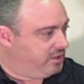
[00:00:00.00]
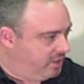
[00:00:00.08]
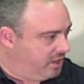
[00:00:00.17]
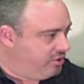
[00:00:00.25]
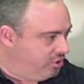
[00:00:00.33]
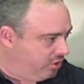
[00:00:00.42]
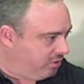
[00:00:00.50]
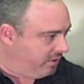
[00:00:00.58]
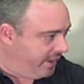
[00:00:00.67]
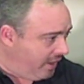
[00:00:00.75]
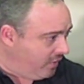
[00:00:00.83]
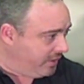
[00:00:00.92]
in
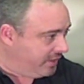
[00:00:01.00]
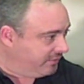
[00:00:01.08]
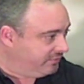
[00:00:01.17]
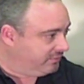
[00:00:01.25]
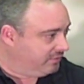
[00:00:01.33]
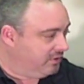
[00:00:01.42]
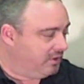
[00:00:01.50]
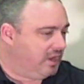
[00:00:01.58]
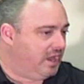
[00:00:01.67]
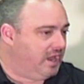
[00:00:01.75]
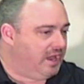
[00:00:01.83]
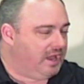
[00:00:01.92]
your areas
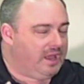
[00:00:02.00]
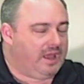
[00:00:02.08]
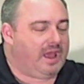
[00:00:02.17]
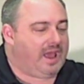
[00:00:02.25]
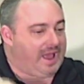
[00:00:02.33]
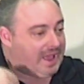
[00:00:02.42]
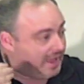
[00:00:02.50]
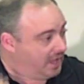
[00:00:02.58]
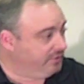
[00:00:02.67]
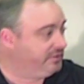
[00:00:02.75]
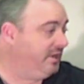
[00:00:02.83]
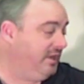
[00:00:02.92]

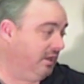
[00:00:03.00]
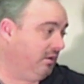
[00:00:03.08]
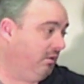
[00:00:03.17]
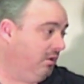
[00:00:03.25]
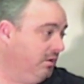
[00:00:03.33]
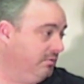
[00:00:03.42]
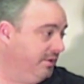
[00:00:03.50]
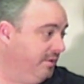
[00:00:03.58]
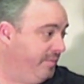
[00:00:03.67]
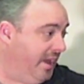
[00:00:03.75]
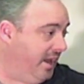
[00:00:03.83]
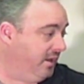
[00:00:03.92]
how to get along
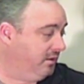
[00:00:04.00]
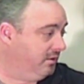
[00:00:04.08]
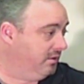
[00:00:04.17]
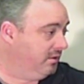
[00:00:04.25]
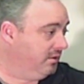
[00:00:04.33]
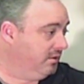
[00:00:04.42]
with a bank.